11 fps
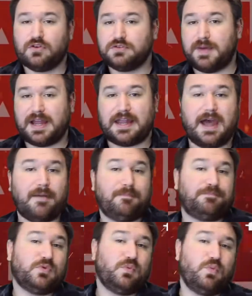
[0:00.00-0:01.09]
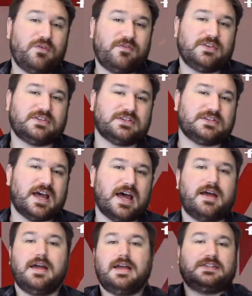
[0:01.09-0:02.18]
back out with his
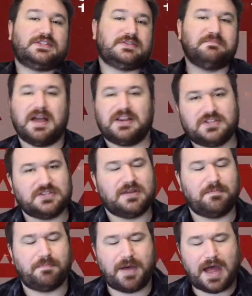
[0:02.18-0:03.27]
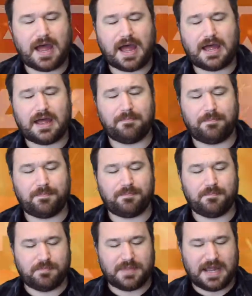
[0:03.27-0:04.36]
guitar, smashes it
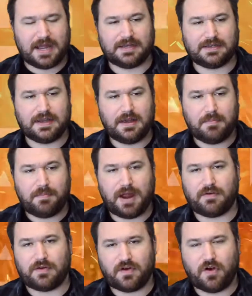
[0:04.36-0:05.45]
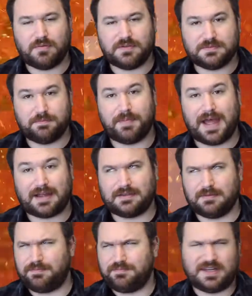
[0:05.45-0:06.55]
behind Baron Corbin's back.
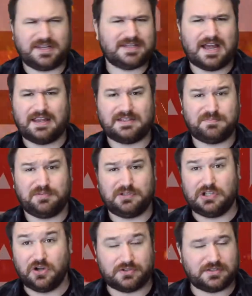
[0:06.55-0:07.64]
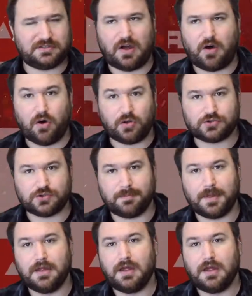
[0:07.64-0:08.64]
The guitar explodes. It's awesome.